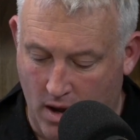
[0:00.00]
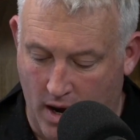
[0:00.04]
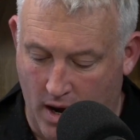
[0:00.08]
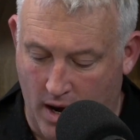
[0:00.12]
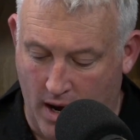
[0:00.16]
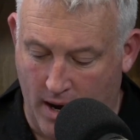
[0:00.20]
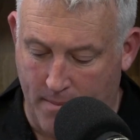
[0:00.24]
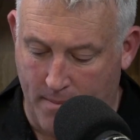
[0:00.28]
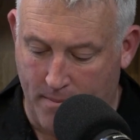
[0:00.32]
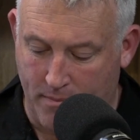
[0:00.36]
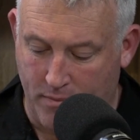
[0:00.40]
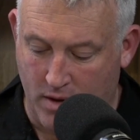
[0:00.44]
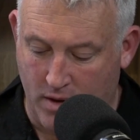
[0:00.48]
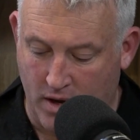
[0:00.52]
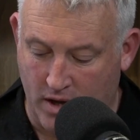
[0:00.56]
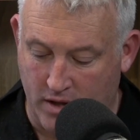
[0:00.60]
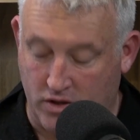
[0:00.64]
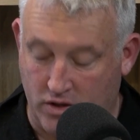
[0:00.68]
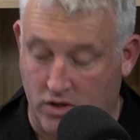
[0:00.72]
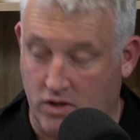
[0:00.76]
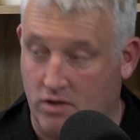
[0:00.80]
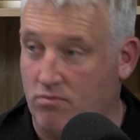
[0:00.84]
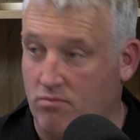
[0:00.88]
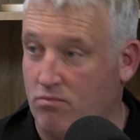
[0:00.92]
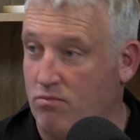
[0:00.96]
Um,
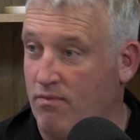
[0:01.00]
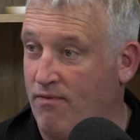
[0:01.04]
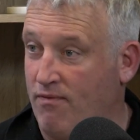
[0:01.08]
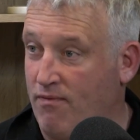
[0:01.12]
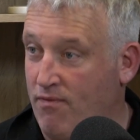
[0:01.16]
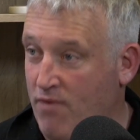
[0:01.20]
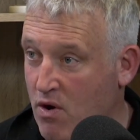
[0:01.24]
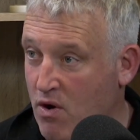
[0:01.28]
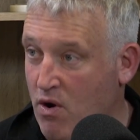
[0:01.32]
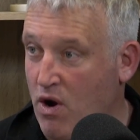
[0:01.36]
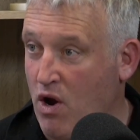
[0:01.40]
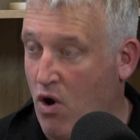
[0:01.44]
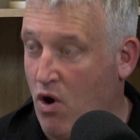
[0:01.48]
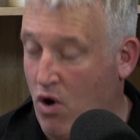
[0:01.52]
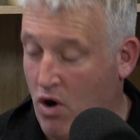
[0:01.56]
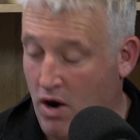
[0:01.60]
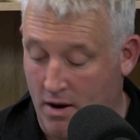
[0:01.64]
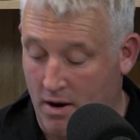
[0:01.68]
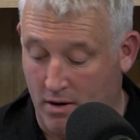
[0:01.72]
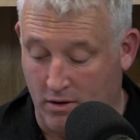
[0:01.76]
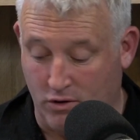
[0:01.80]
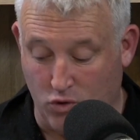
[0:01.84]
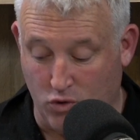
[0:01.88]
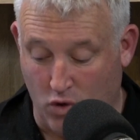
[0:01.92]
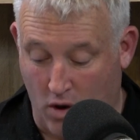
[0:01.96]
it's very
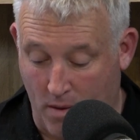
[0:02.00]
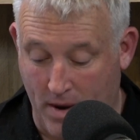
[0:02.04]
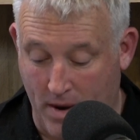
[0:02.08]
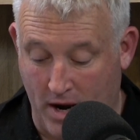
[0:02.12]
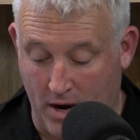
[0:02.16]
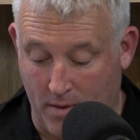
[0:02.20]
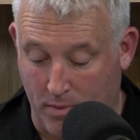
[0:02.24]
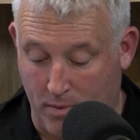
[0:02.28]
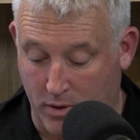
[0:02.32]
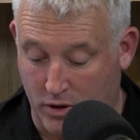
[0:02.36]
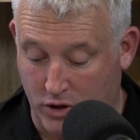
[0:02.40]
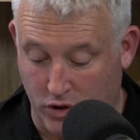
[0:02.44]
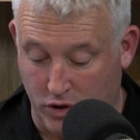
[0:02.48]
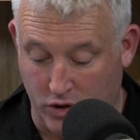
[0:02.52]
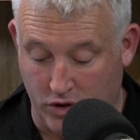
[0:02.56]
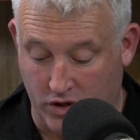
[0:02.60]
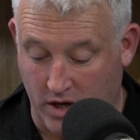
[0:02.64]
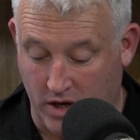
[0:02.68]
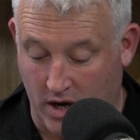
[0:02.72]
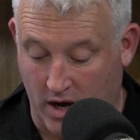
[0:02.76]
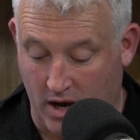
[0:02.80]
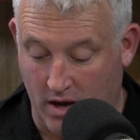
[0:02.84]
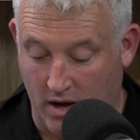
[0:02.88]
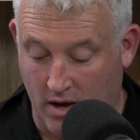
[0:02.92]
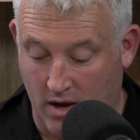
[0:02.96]
high dry matter
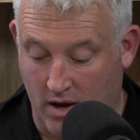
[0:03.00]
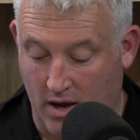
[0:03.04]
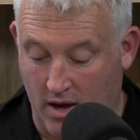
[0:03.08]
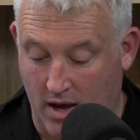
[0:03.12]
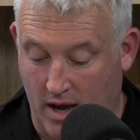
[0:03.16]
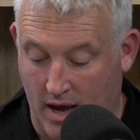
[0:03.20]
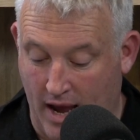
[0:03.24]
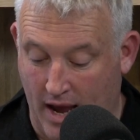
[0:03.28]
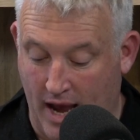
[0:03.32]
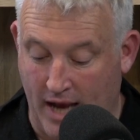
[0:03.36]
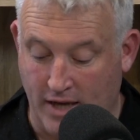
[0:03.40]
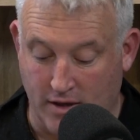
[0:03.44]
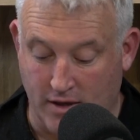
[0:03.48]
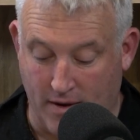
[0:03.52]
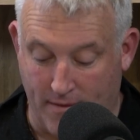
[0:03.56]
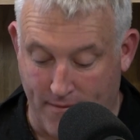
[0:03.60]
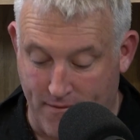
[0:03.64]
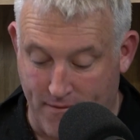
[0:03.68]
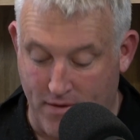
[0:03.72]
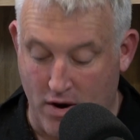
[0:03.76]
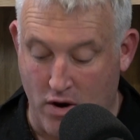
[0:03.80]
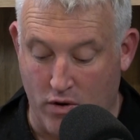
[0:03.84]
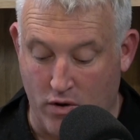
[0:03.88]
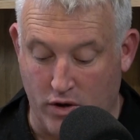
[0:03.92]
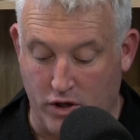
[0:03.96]
producer has a
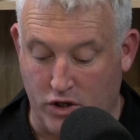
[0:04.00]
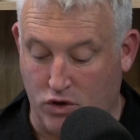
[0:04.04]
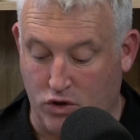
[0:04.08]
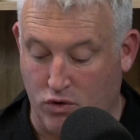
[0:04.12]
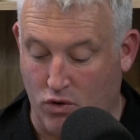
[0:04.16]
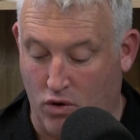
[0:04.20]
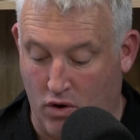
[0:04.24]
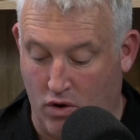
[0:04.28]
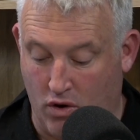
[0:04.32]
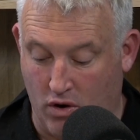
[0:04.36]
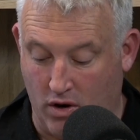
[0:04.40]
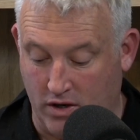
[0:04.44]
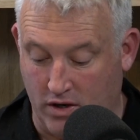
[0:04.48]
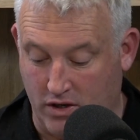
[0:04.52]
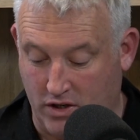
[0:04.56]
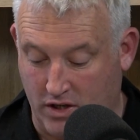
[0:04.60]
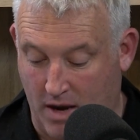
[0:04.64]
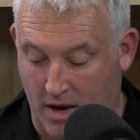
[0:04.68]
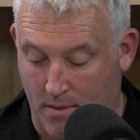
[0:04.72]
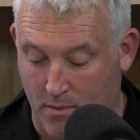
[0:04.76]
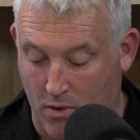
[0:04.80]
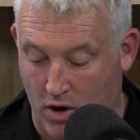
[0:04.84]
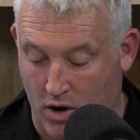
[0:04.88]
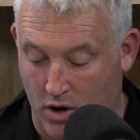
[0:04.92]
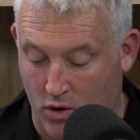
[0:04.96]
very strong
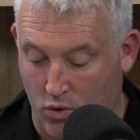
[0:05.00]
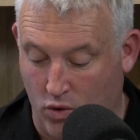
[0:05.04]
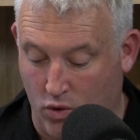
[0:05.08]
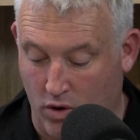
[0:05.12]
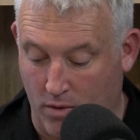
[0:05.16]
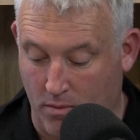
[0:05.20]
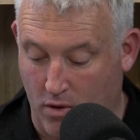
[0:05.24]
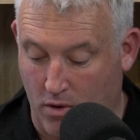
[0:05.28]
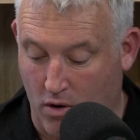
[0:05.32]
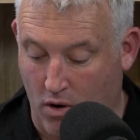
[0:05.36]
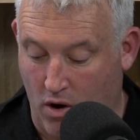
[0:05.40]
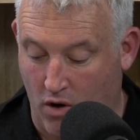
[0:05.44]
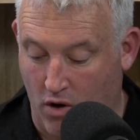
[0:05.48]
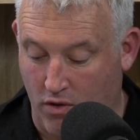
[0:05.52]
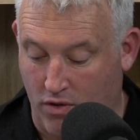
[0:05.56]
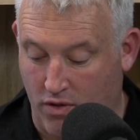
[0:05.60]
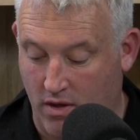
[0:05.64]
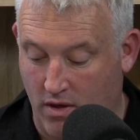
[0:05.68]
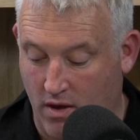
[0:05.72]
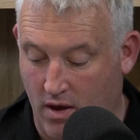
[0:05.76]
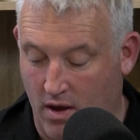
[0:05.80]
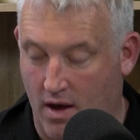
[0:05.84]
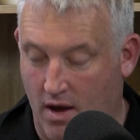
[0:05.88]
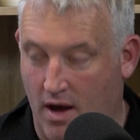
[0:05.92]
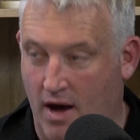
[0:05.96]
summer and autumn
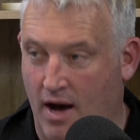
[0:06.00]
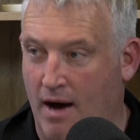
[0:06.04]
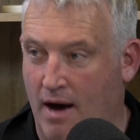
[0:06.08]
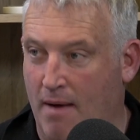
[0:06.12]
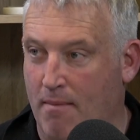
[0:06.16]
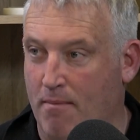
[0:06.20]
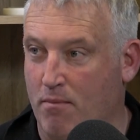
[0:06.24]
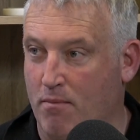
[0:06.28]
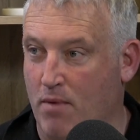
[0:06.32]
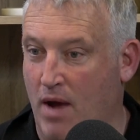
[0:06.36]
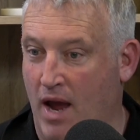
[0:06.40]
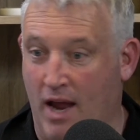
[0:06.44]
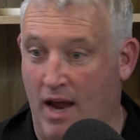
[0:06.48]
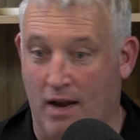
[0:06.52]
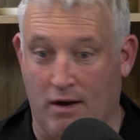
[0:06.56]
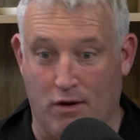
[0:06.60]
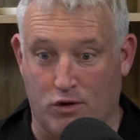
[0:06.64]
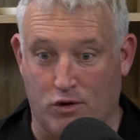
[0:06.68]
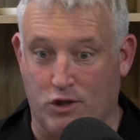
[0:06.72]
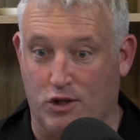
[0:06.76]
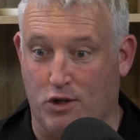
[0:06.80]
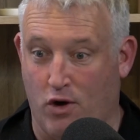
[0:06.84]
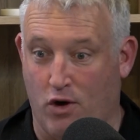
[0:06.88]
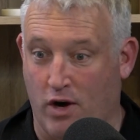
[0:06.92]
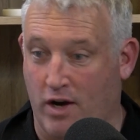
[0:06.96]
growth um, and
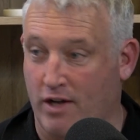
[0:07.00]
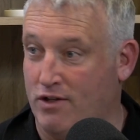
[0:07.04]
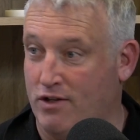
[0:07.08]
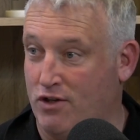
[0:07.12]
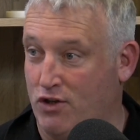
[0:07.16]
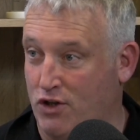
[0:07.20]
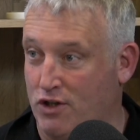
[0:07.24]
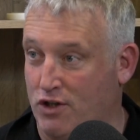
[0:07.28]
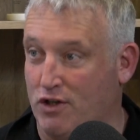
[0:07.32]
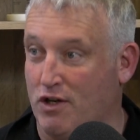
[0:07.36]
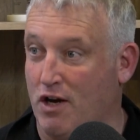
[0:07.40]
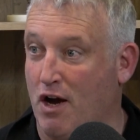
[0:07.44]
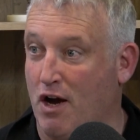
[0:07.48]
looks like it's just